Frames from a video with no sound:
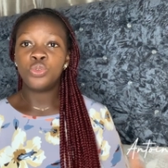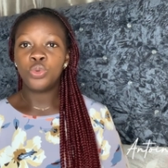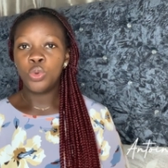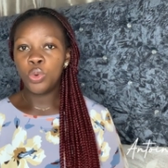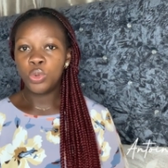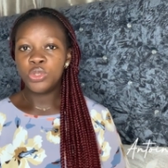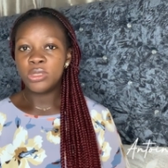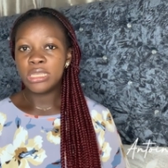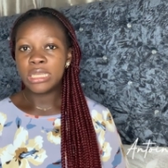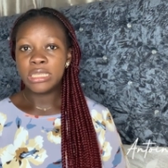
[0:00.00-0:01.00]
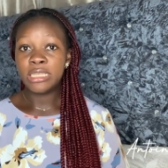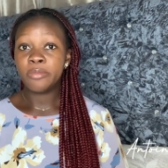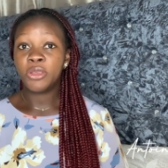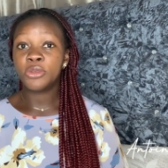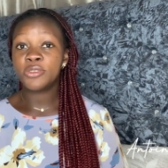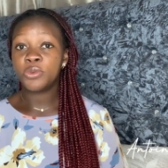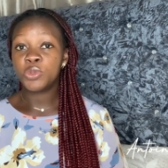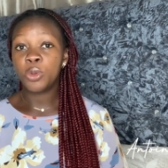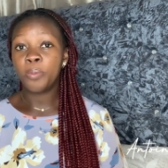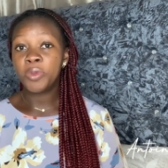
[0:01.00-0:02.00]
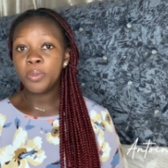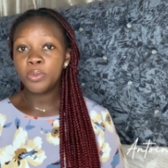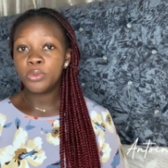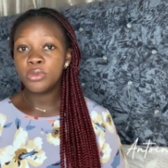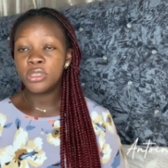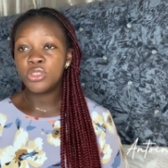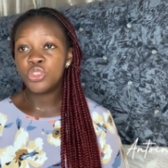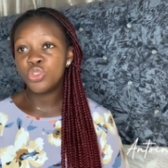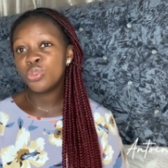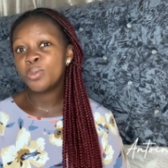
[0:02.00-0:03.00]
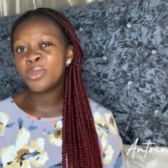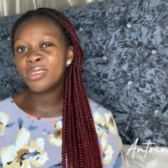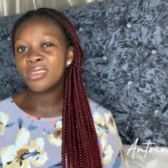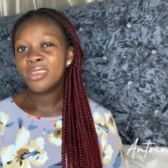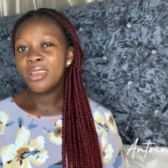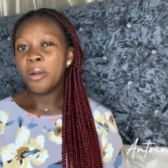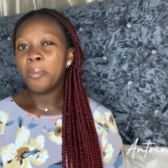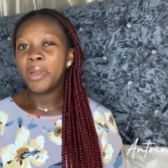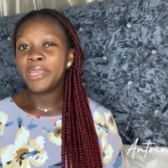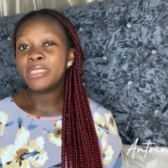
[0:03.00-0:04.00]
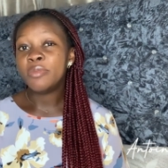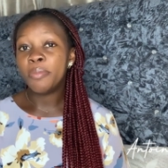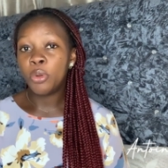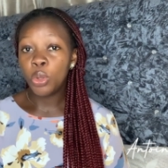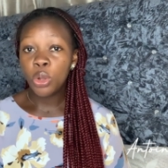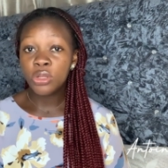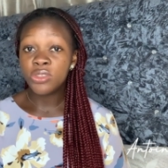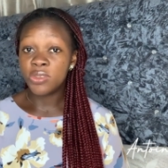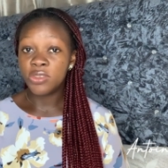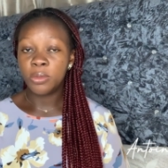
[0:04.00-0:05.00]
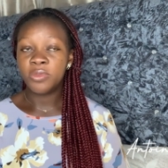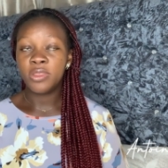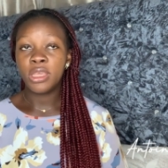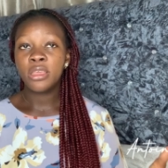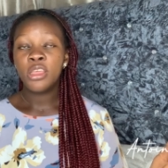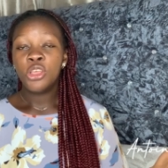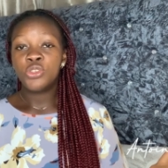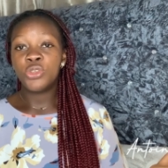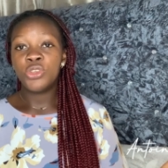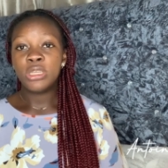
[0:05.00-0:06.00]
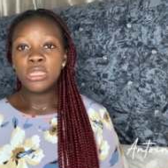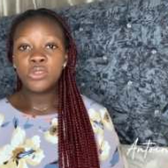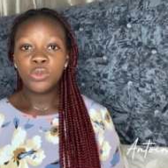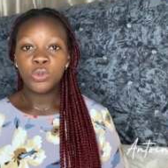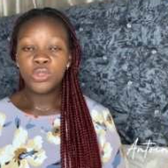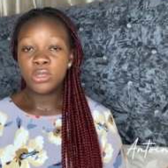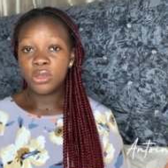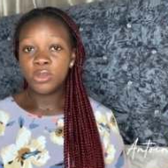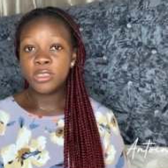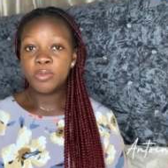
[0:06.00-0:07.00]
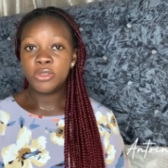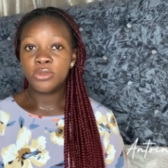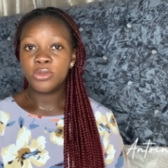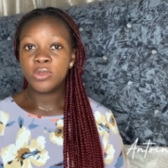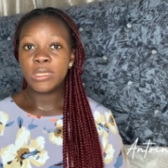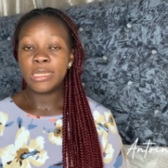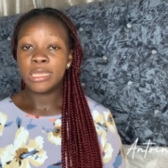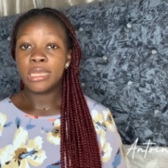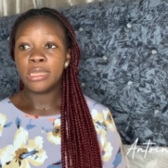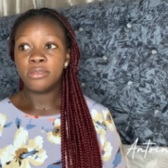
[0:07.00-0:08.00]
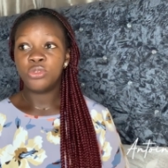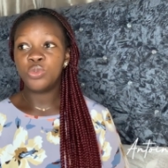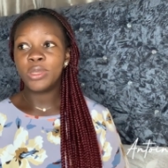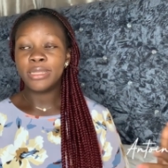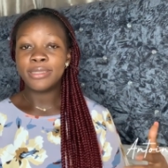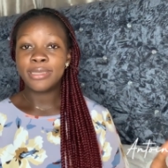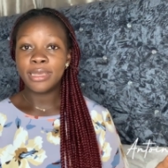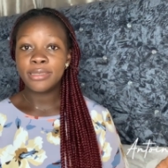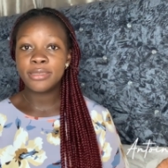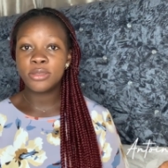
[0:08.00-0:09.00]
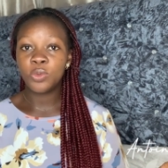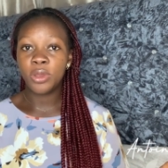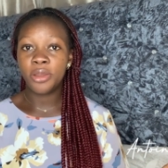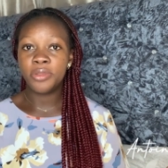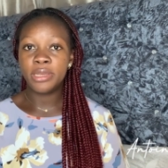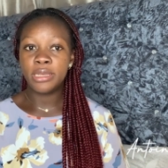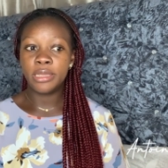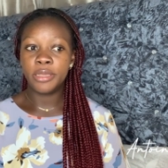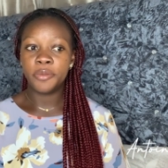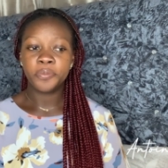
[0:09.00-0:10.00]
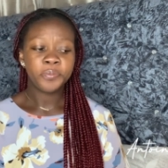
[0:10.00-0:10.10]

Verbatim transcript: to go to the clinic because for some people, the tubes might be blocked or something. So you need to go to the hospital so that they can do a test wherein they,